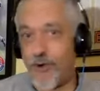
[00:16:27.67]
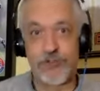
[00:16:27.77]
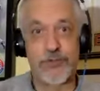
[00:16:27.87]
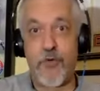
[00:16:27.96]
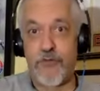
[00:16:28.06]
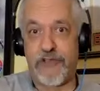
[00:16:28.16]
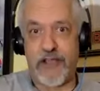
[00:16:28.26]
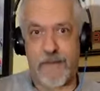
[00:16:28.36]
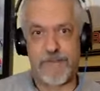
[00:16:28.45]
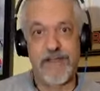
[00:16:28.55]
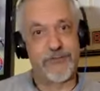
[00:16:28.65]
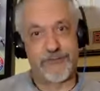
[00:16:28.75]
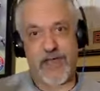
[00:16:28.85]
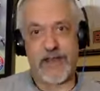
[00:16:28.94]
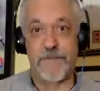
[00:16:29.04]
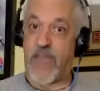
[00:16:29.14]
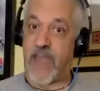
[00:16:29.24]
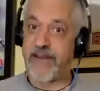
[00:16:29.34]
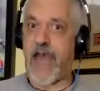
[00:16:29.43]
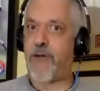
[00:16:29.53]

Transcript: who's moving up to fight him.